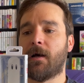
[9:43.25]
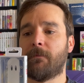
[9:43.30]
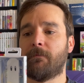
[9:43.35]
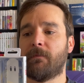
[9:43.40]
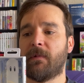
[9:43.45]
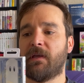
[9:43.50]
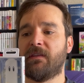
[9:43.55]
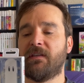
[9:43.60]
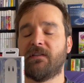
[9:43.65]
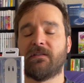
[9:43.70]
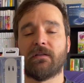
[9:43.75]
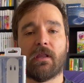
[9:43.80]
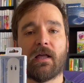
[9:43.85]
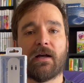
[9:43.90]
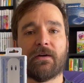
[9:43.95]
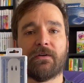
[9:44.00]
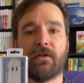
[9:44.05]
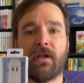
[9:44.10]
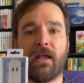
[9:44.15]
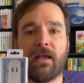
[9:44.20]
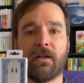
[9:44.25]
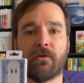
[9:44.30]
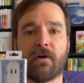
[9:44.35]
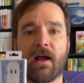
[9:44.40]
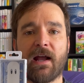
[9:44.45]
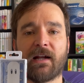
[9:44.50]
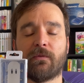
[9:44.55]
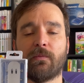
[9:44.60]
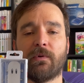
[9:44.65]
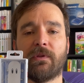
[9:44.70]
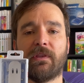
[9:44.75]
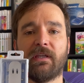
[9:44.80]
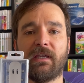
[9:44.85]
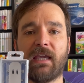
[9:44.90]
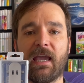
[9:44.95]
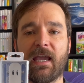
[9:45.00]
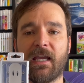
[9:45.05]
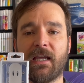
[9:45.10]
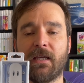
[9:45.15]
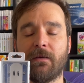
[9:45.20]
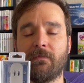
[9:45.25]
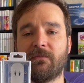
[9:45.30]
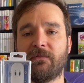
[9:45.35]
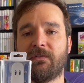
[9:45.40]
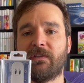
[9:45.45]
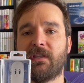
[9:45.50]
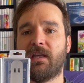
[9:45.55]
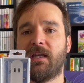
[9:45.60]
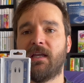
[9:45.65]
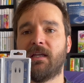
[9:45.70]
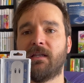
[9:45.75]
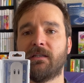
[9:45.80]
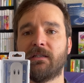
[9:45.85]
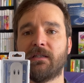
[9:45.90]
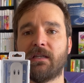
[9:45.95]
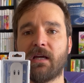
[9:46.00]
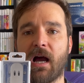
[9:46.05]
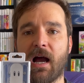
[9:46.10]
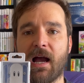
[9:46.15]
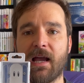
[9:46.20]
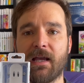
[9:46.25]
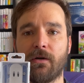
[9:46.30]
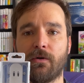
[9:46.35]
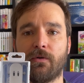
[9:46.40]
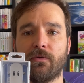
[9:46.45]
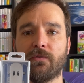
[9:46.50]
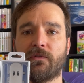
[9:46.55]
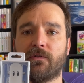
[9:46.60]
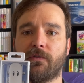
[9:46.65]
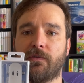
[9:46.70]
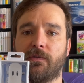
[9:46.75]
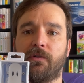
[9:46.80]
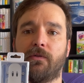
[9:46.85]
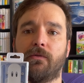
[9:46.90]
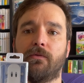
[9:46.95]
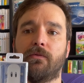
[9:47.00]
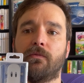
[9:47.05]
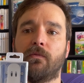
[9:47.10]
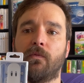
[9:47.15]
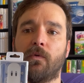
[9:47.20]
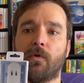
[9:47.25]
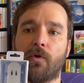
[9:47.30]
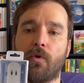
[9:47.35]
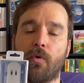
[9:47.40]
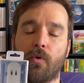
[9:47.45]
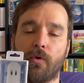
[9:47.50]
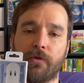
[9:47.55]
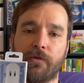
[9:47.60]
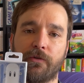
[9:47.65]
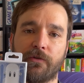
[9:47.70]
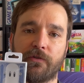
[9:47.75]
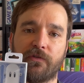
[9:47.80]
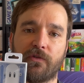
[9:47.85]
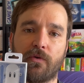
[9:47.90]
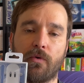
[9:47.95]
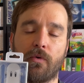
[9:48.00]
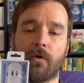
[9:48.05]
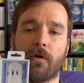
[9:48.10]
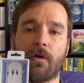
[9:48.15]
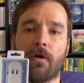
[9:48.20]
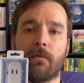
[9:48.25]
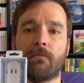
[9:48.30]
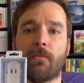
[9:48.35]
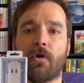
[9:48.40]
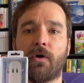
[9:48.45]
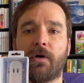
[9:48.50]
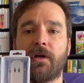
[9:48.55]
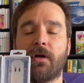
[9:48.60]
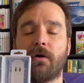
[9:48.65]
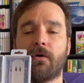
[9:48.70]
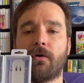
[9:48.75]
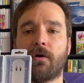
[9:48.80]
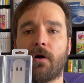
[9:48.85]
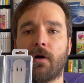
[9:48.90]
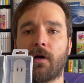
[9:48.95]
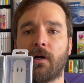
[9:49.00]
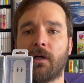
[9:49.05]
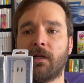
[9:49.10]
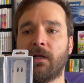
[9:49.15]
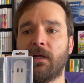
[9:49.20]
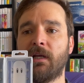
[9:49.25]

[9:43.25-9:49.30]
and these allow you to interact with the games, the hidden tiles, to record your score on Mario Kart,